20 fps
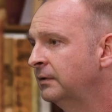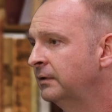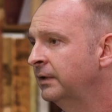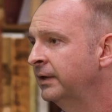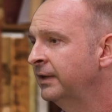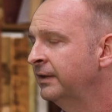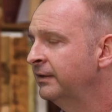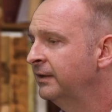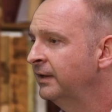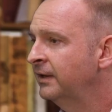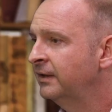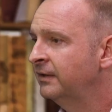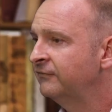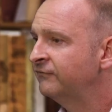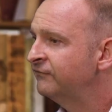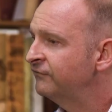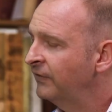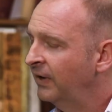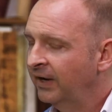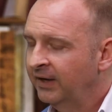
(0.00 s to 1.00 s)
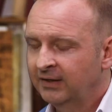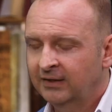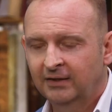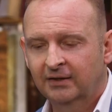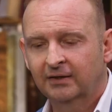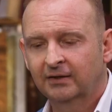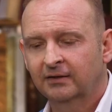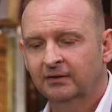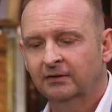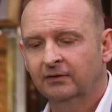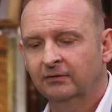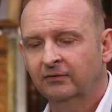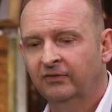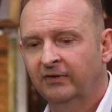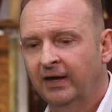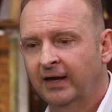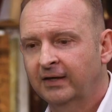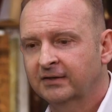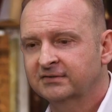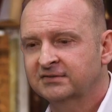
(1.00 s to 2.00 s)
and then finding
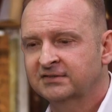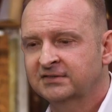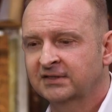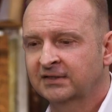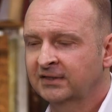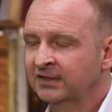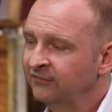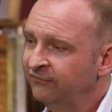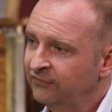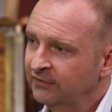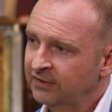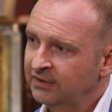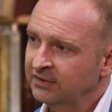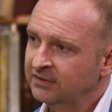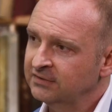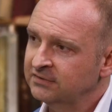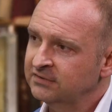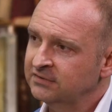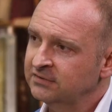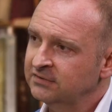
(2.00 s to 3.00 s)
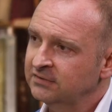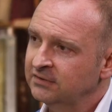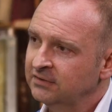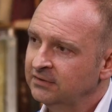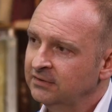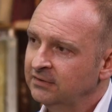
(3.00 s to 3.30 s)
that significance